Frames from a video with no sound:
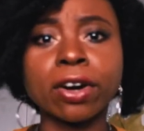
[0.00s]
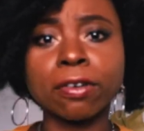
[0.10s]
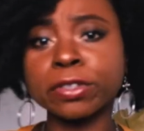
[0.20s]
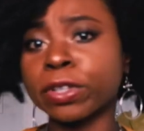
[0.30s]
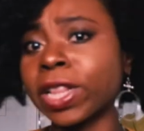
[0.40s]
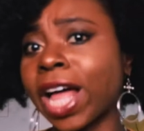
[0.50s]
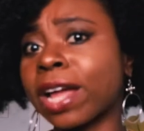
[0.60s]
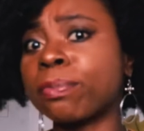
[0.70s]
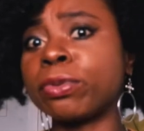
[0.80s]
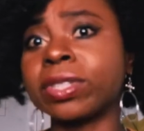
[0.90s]
often
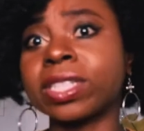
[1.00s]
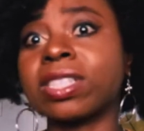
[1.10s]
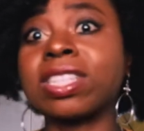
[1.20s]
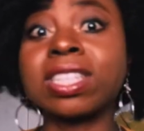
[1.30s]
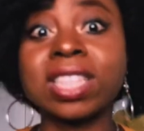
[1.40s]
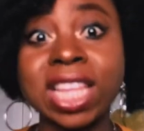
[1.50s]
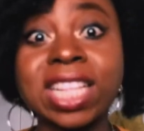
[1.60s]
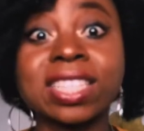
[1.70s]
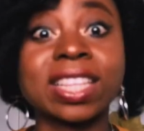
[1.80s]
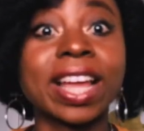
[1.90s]
like putting
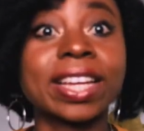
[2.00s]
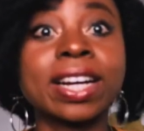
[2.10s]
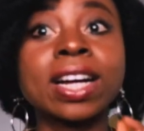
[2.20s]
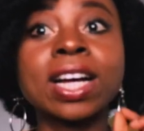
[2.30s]
things like